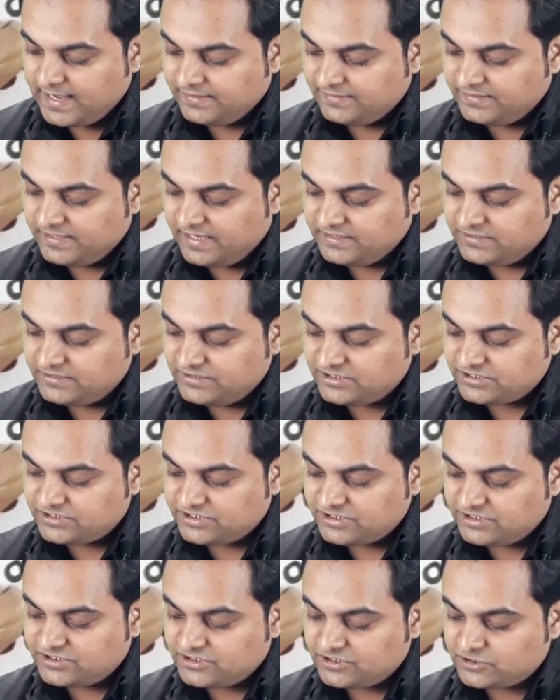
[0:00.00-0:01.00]
that
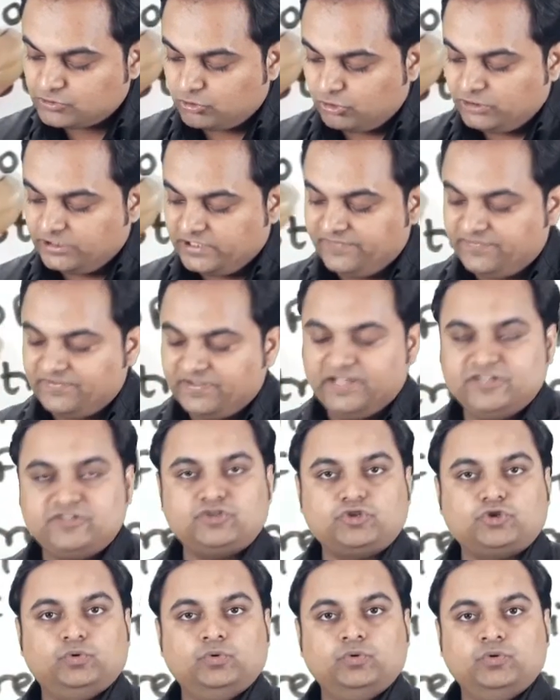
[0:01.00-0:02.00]
distance is called as
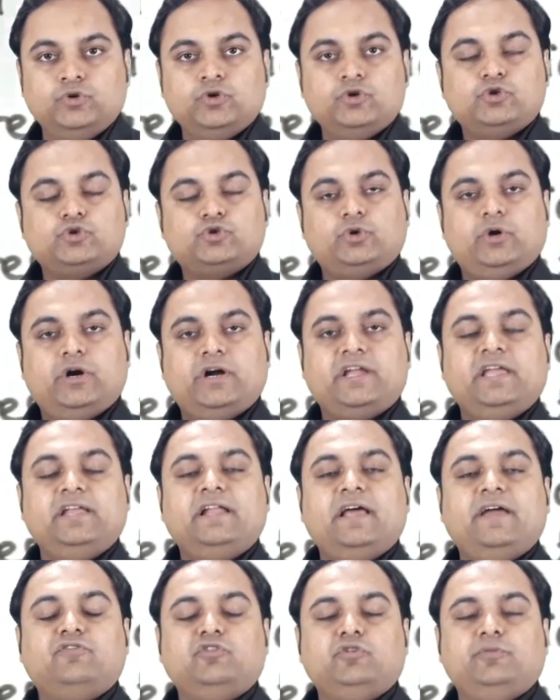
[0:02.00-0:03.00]
h2. So again
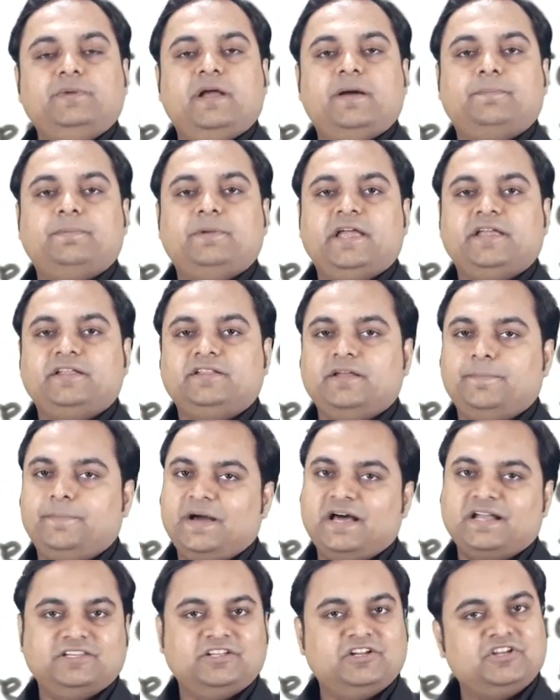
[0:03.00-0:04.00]
I would be applying the
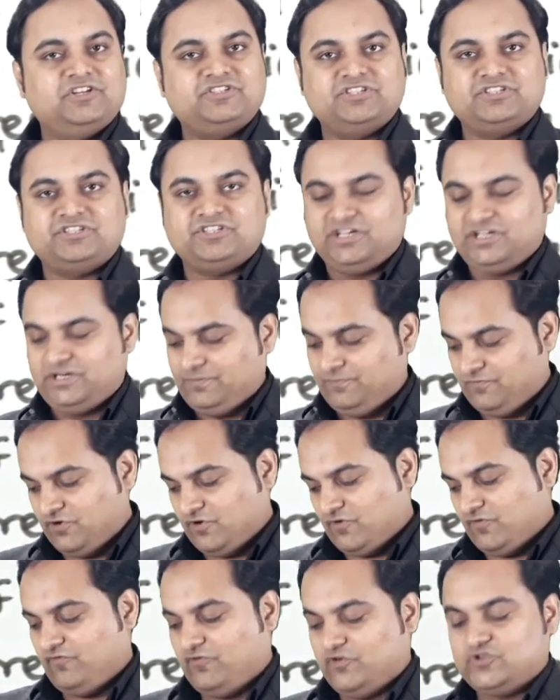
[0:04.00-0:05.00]
parallel axis
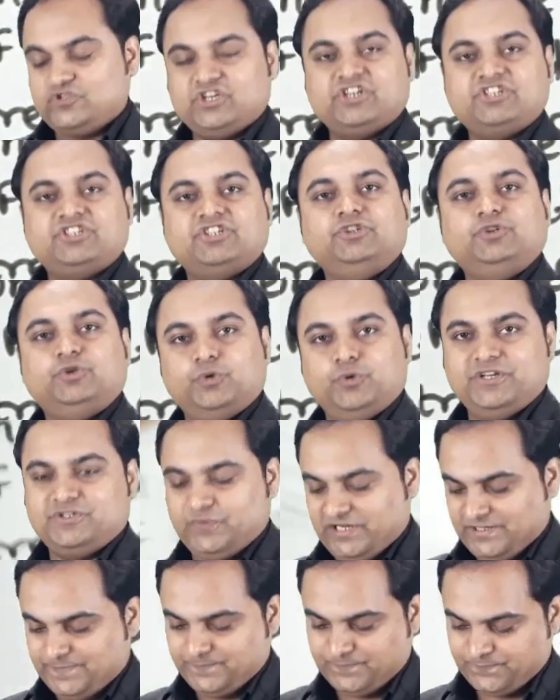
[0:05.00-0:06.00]
theorem for section 2 as
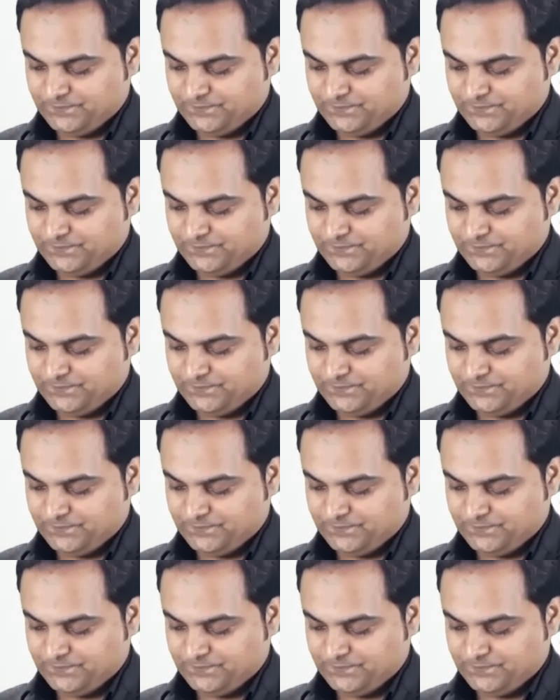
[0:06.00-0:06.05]
well.